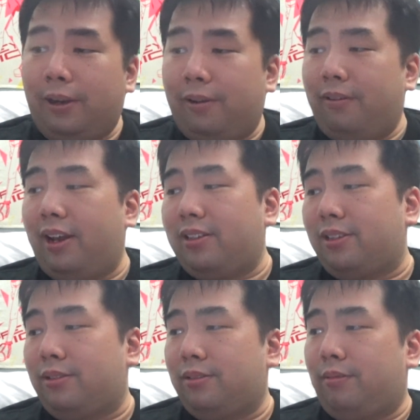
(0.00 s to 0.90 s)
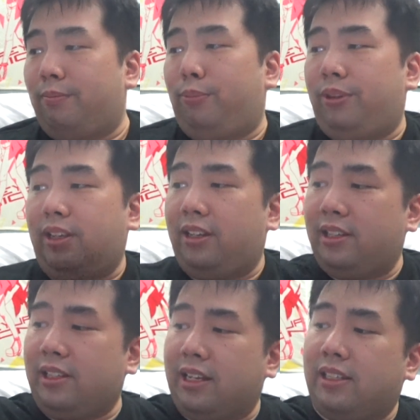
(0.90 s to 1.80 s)
Alright, so putting
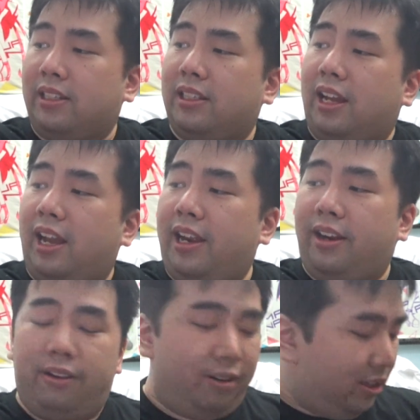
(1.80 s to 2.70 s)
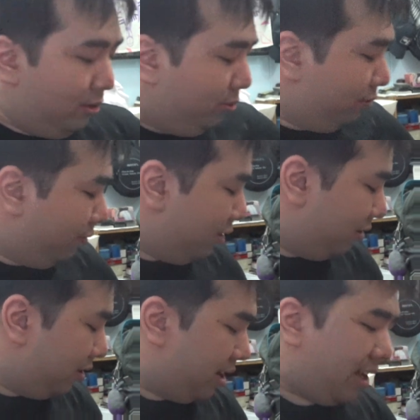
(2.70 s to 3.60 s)
this aside, let's move on
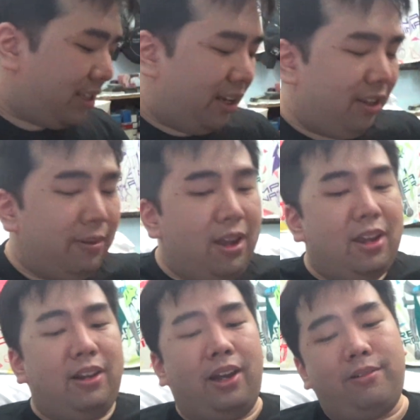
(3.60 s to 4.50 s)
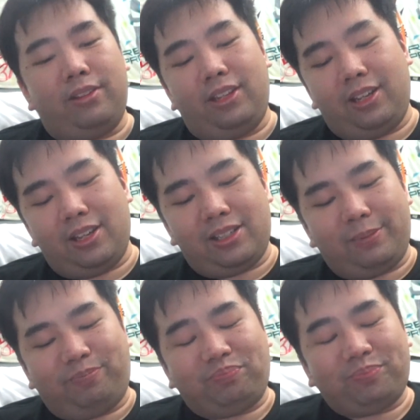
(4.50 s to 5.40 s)
to the next item. Now the thing
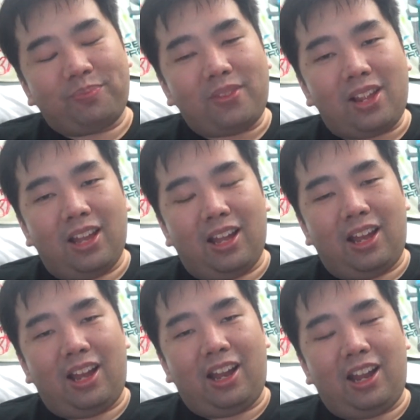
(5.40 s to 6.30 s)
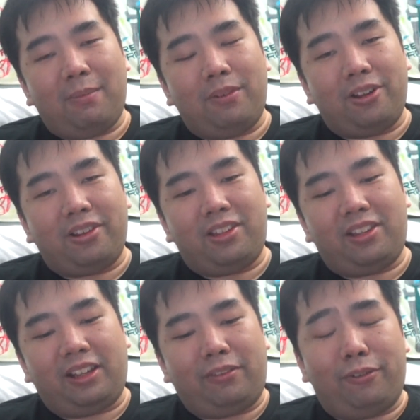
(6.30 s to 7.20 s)
is, I'm not a
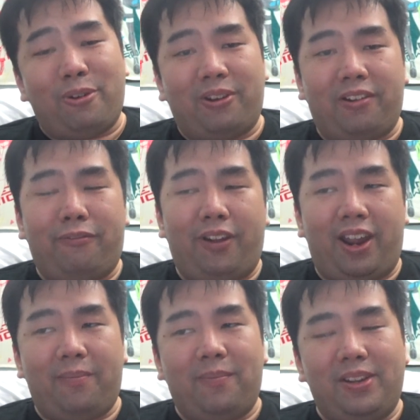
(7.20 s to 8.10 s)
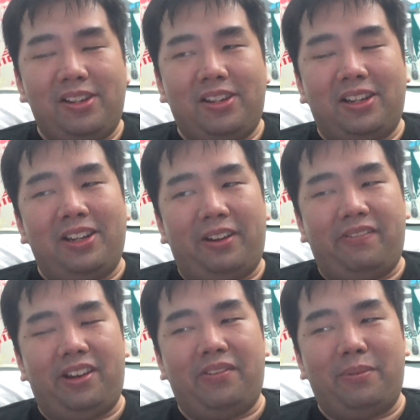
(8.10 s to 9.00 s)
Detective Conan fan, I've
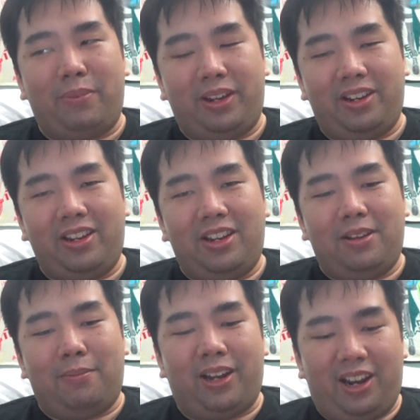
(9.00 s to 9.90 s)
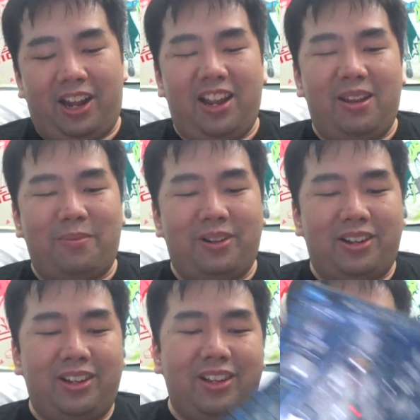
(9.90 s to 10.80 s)
never been, but I am
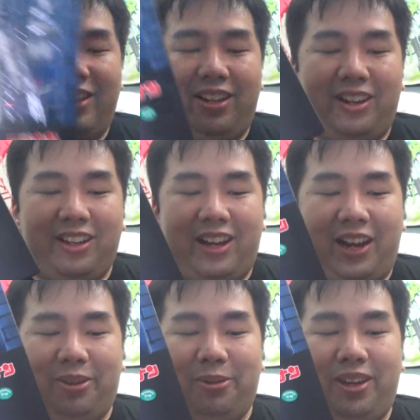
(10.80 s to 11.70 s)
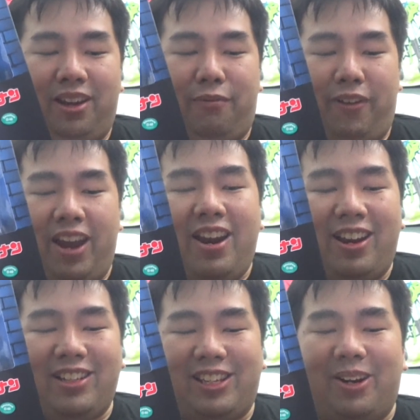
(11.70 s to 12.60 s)
a Kaito Kid fan.
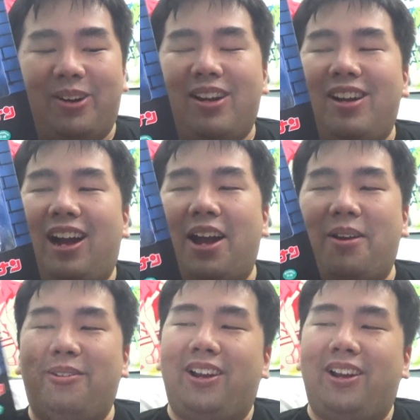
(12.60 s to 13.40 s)
So are you